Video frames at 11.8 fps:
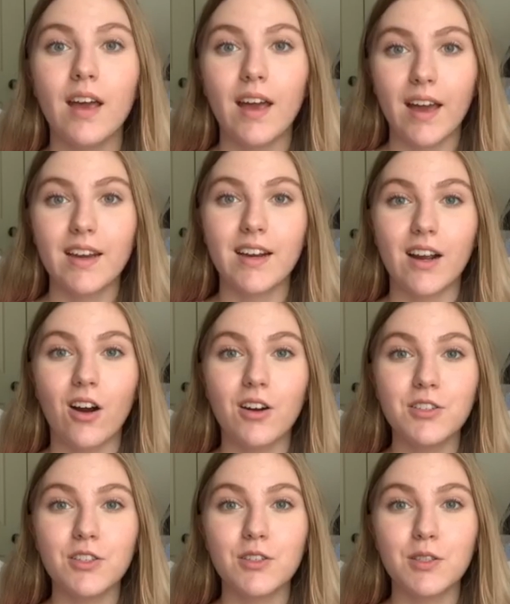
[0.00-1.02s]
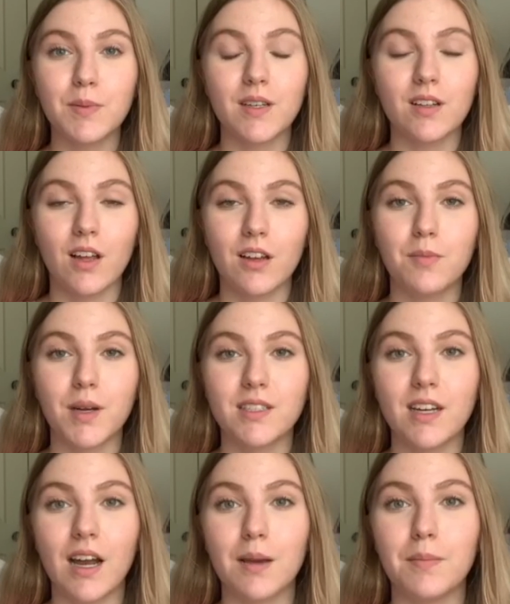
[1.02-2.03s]
And I also spend a lot of my
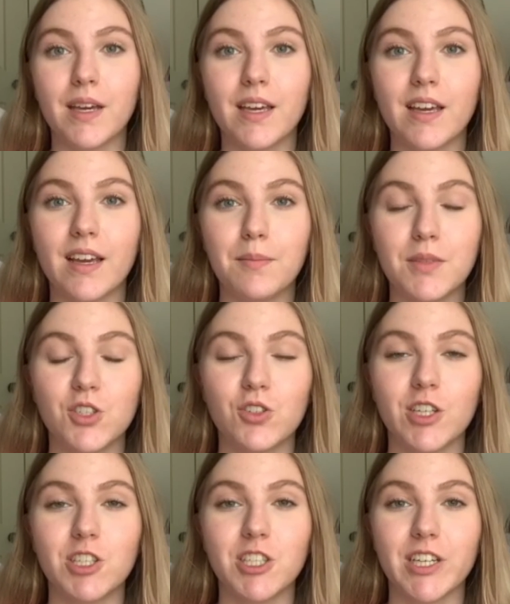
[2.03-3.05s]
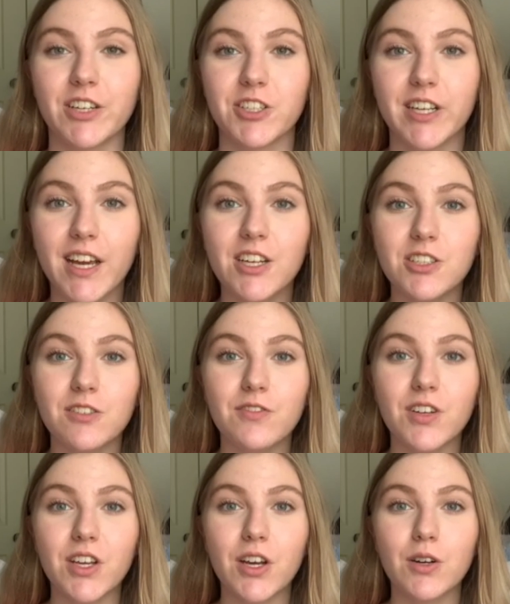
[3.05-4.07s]
time making menstruation education
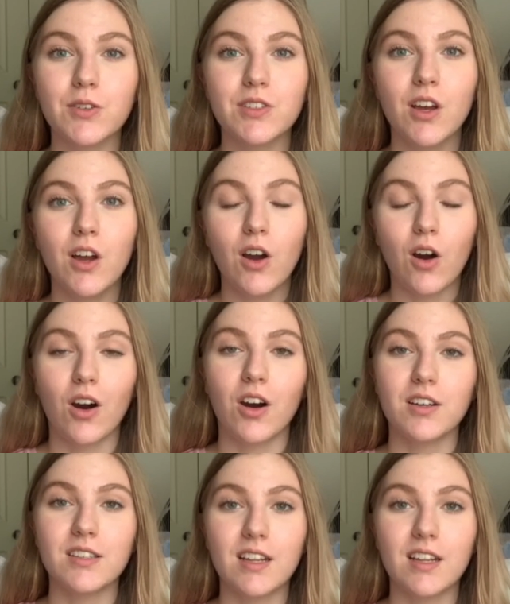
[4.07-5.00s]
videos on the